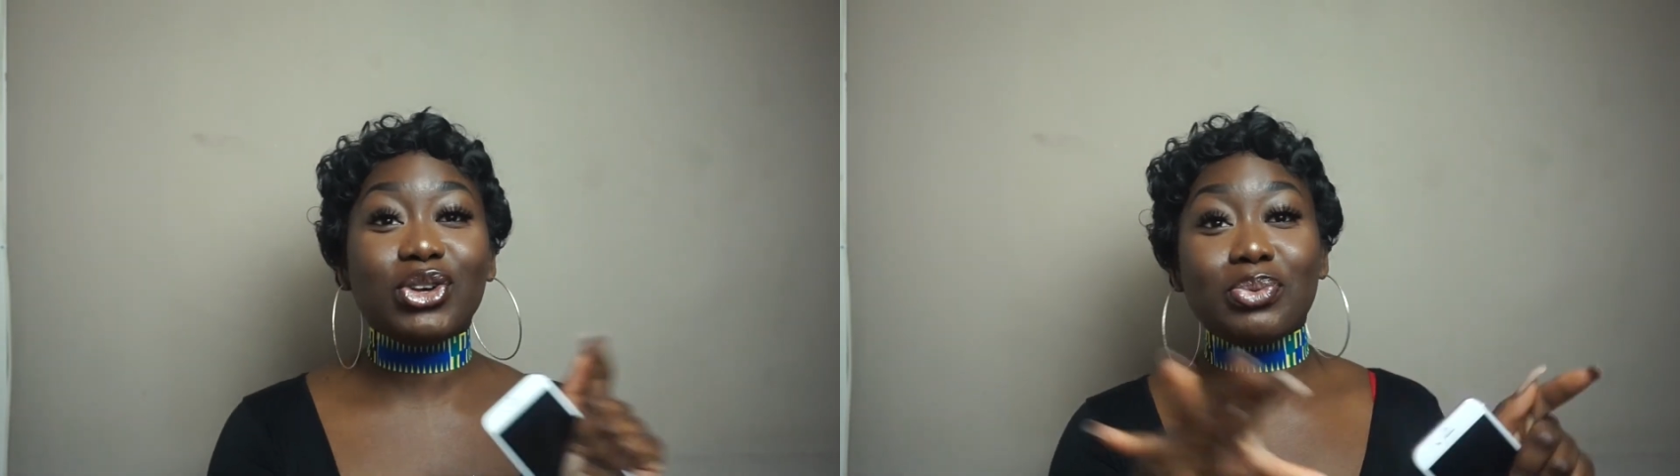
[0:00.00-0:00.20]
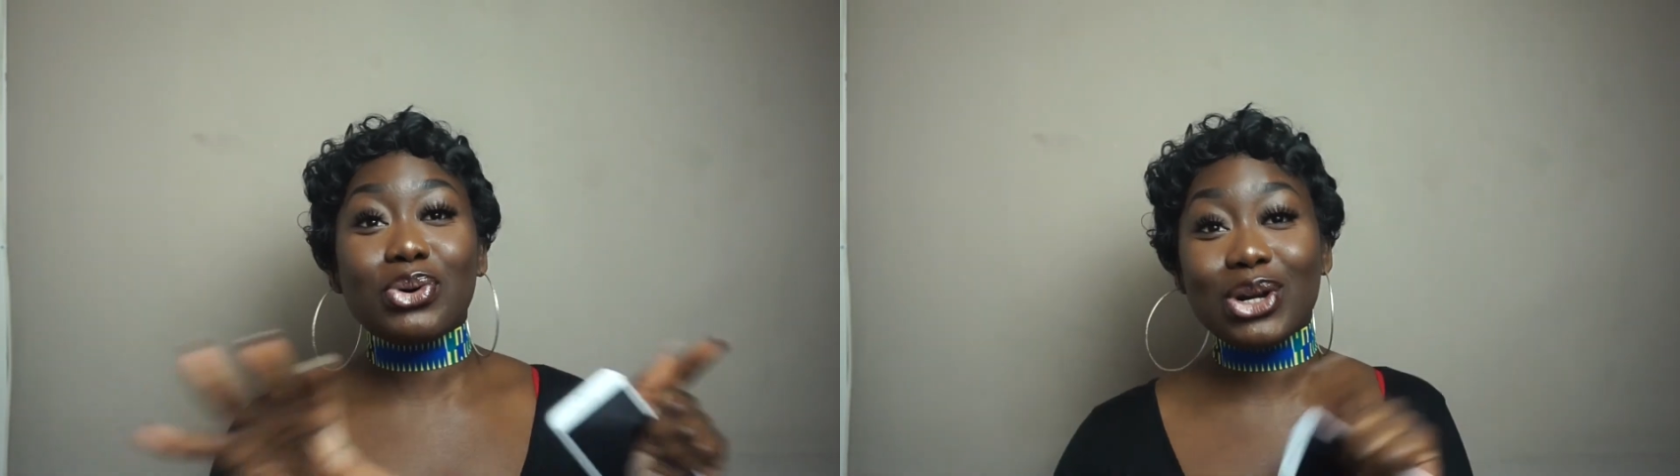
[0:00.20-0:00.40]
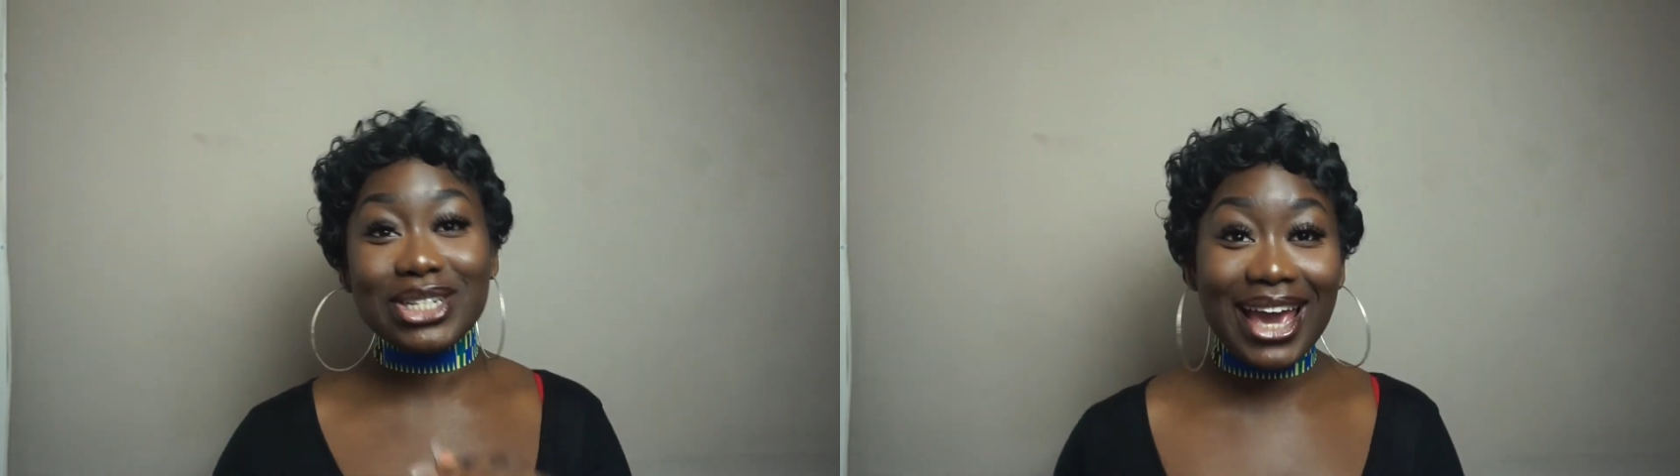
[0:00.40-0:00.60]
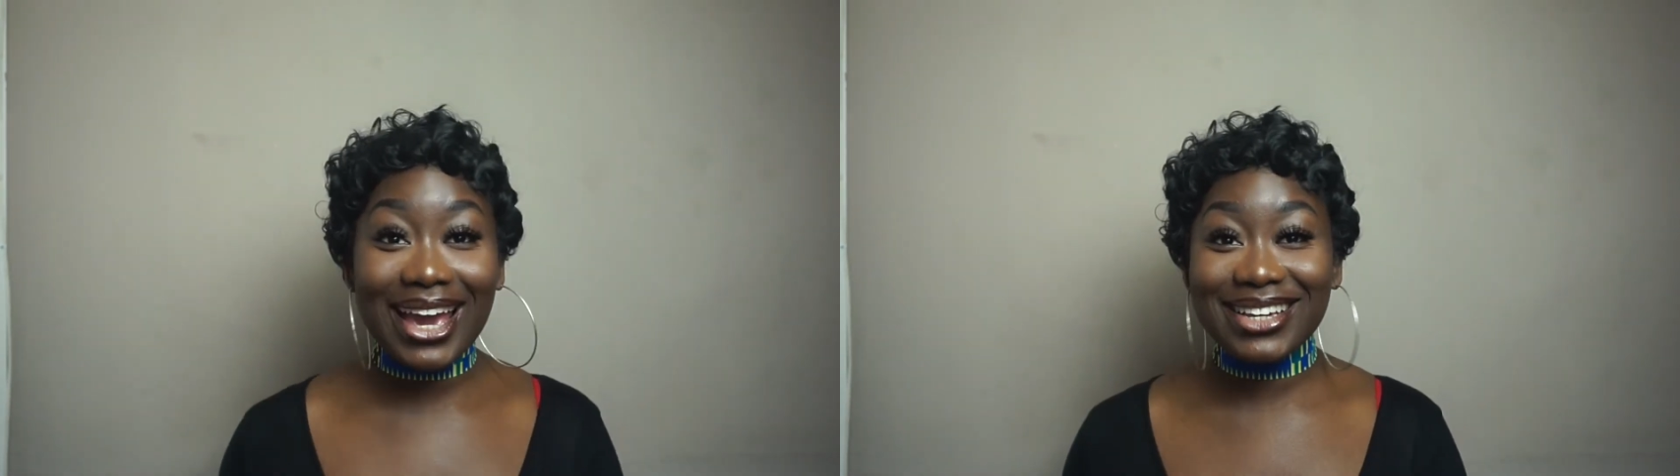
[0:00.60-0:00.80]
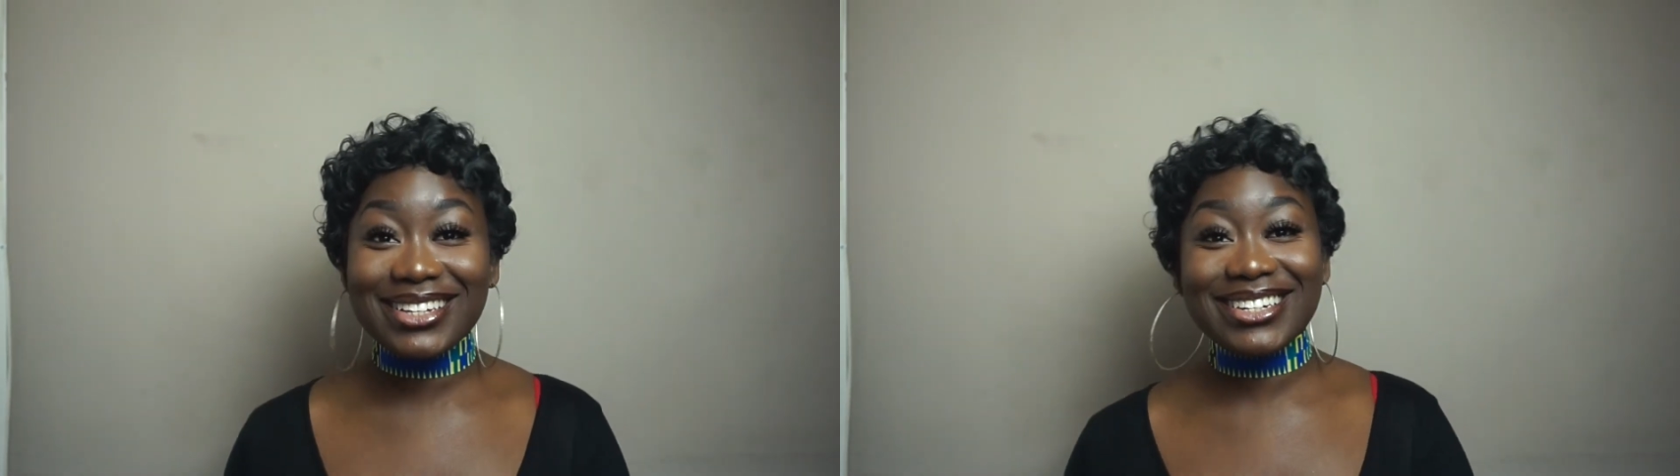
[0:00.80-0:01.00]
new
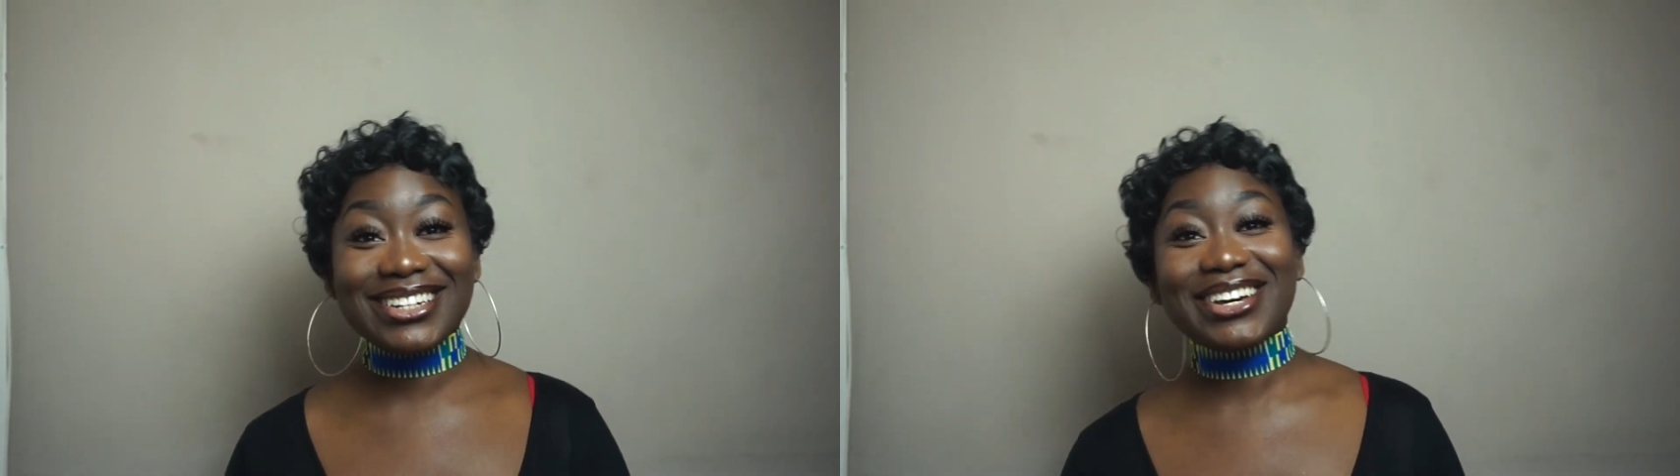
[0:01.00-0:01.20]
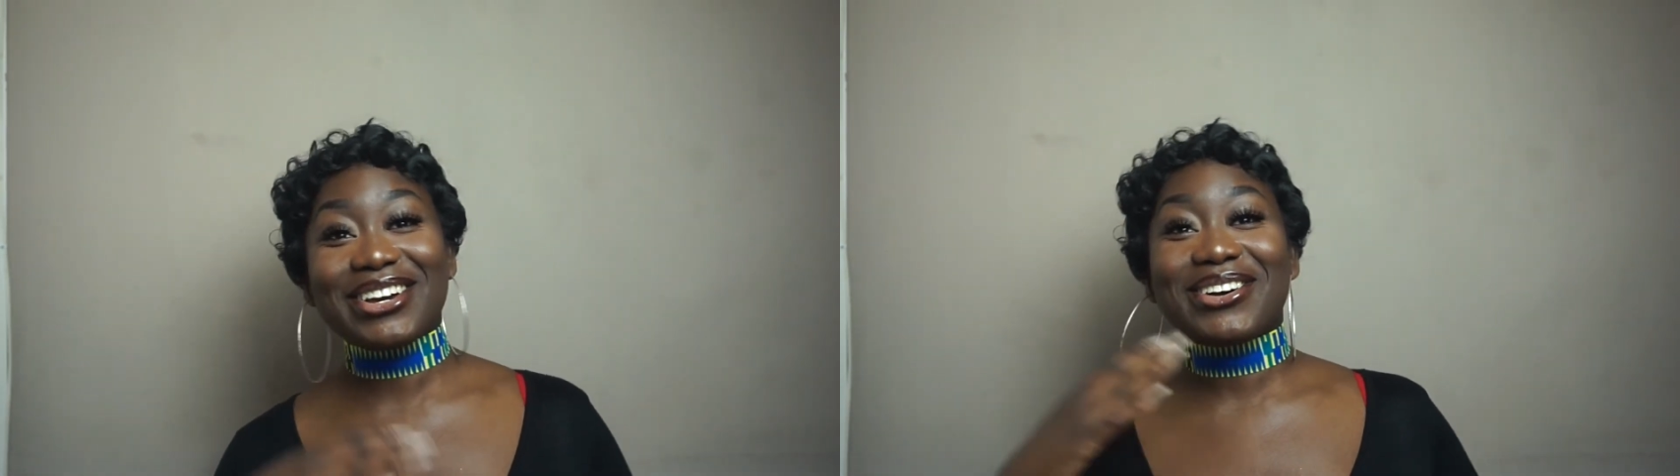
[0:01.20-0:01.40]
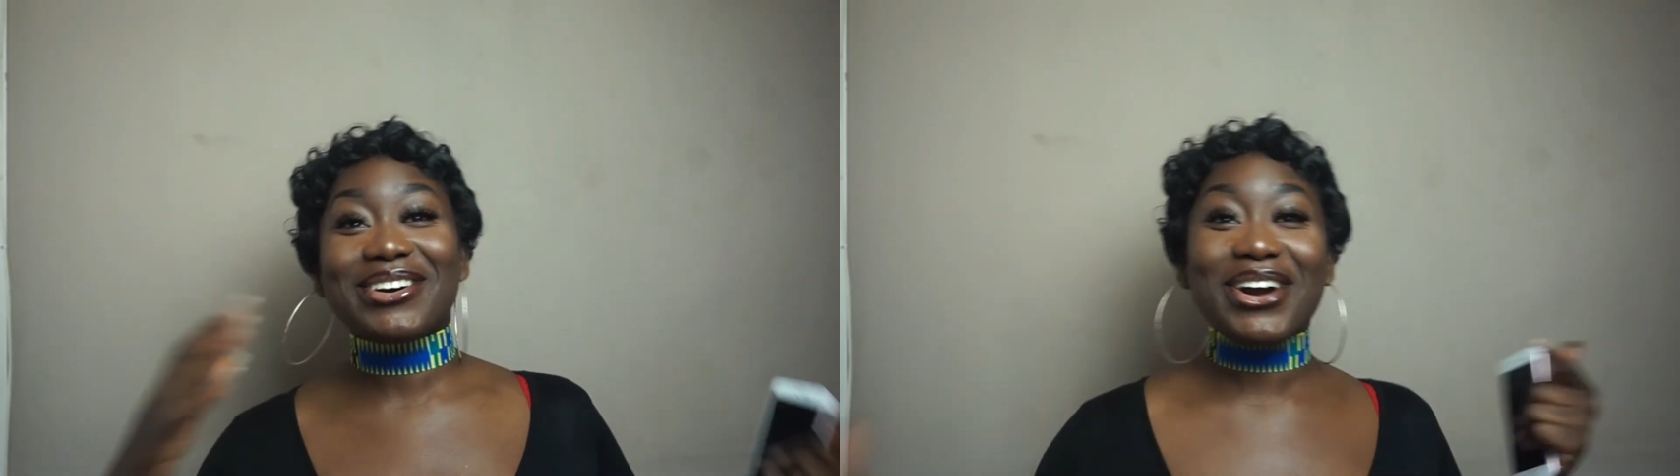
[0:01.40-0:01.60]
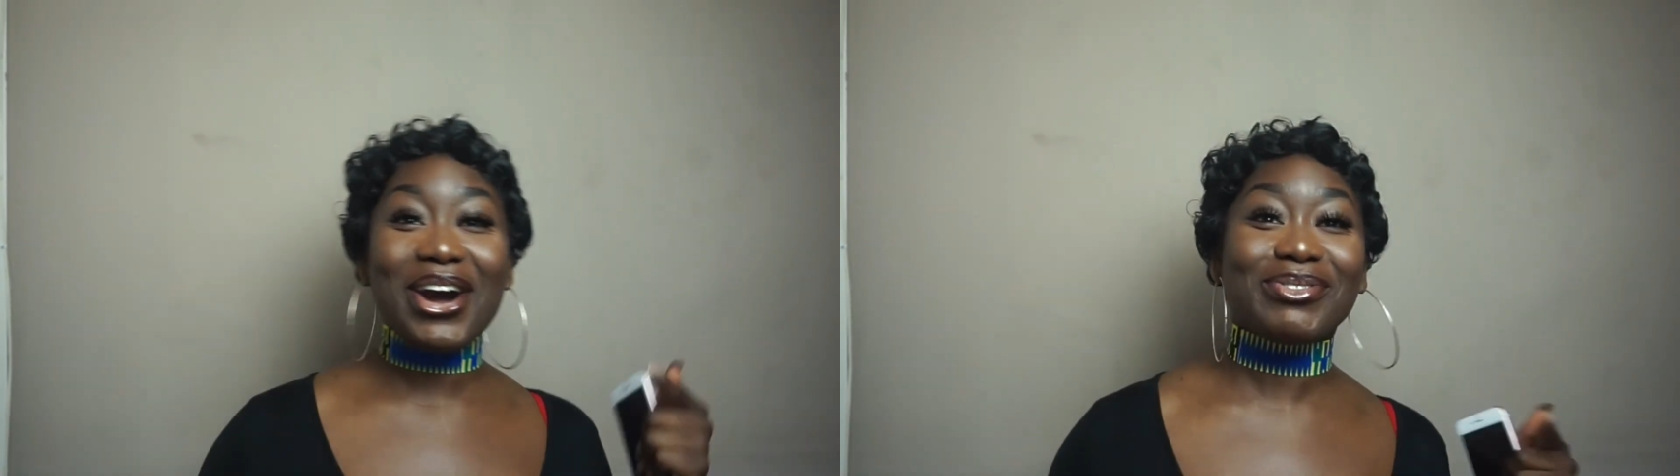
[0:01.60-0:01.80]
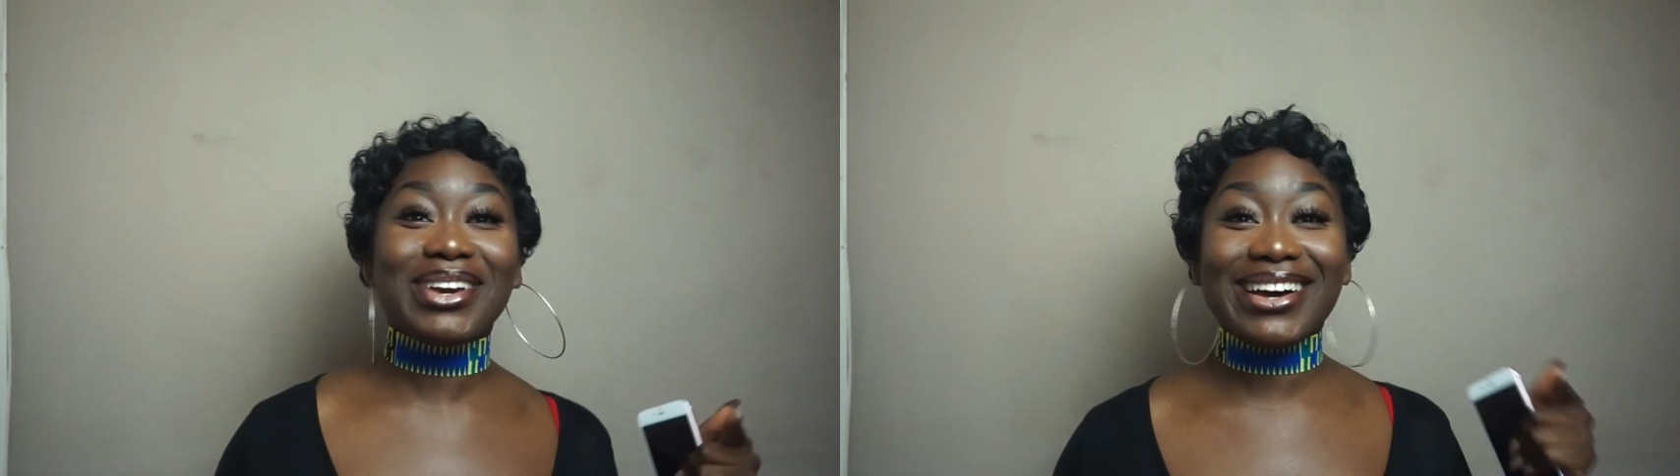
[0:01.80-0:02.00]
project
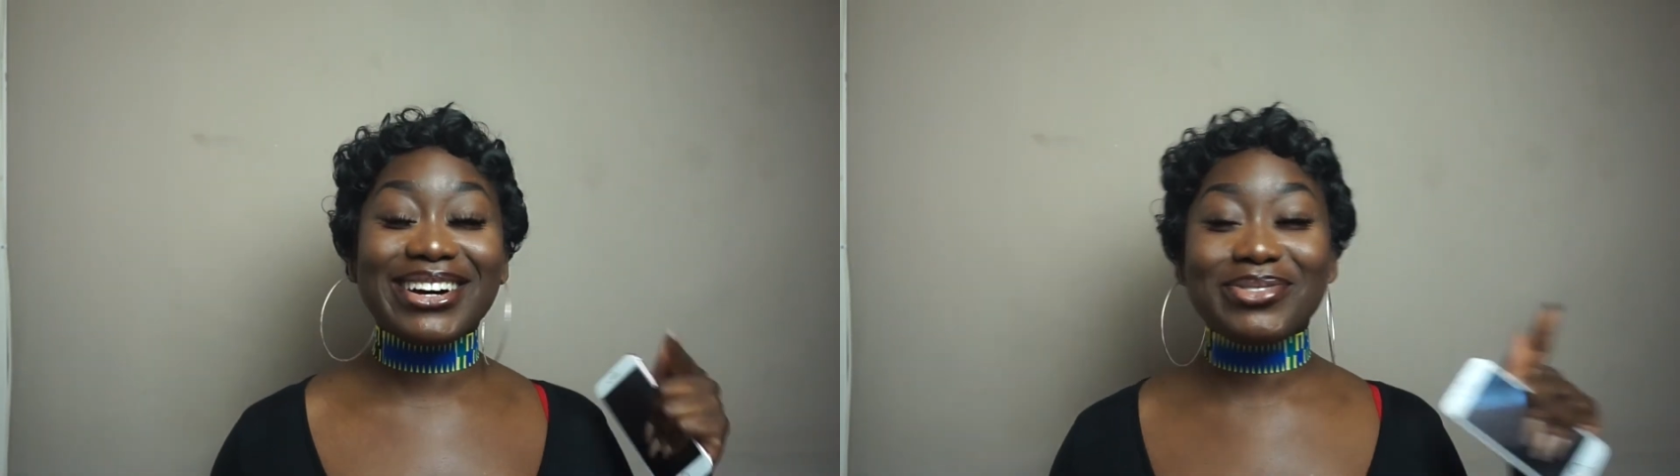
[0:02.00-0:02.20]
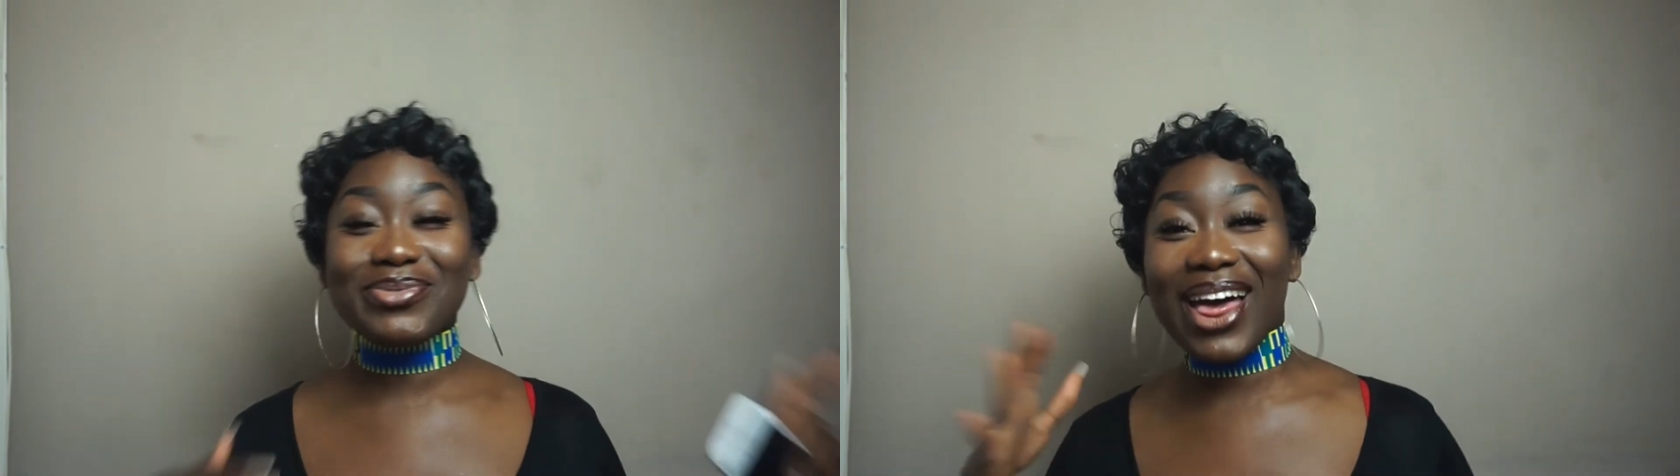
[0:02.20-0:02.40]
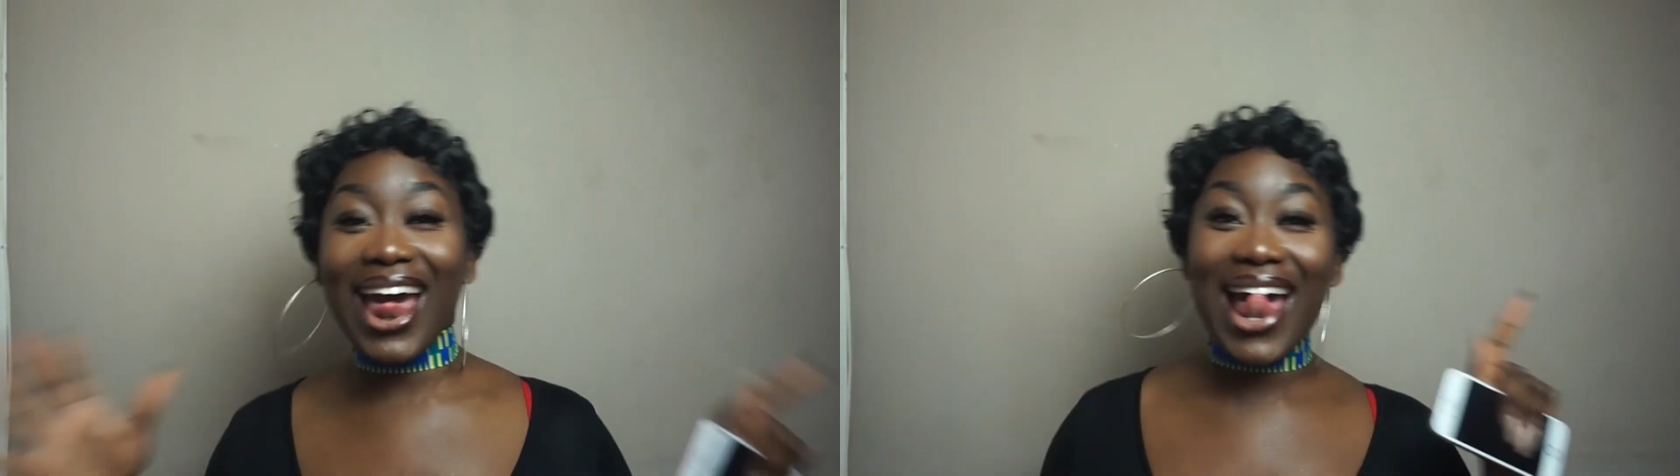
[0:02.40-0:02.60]
coming up.